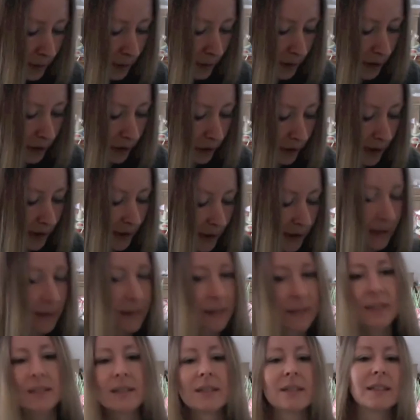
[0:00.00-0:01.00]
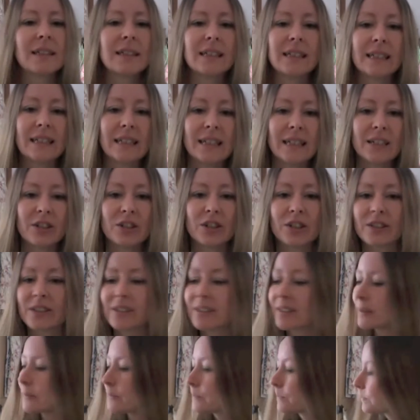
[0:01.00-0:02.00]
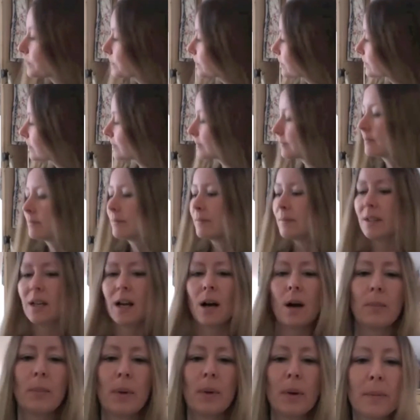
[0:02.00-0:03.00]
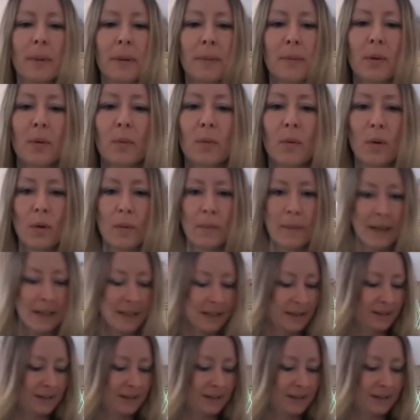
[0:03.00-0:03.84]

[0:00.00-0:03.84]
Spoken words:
going to drink it because it's delicious. I'll put a bit more warm in.